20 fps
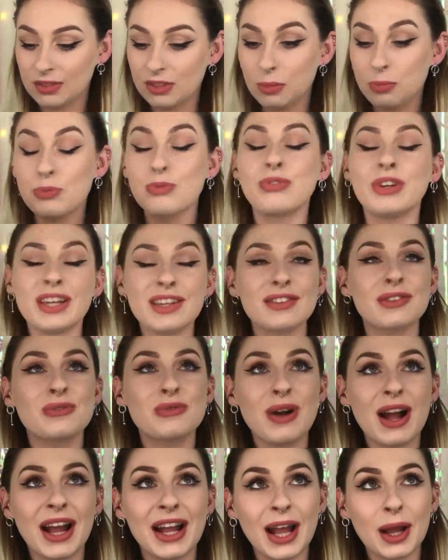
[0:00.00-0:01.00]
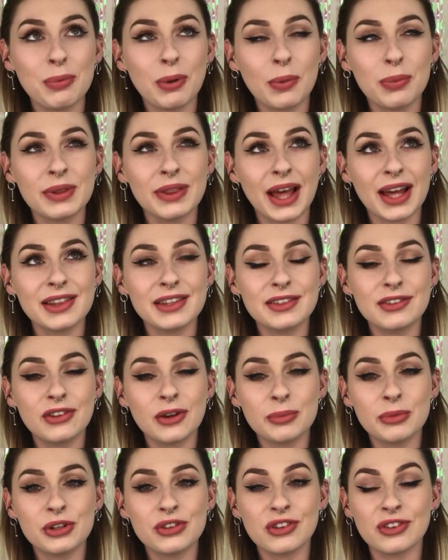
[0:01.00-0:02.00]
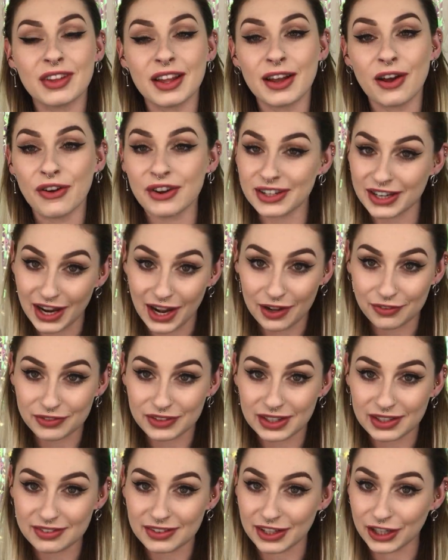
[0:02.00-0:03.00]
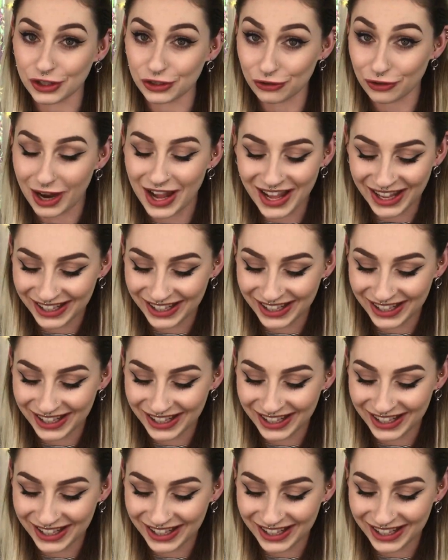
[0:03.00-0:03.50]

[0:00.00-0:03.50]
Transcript: the reason why I probably like these so much is I already have these in a grey